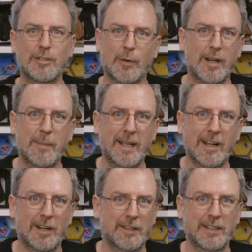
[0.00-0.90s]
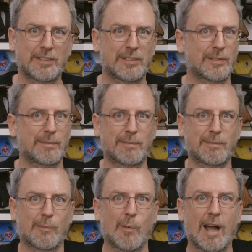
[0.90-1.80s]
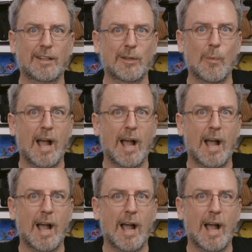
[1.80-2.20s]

joining me on this wild and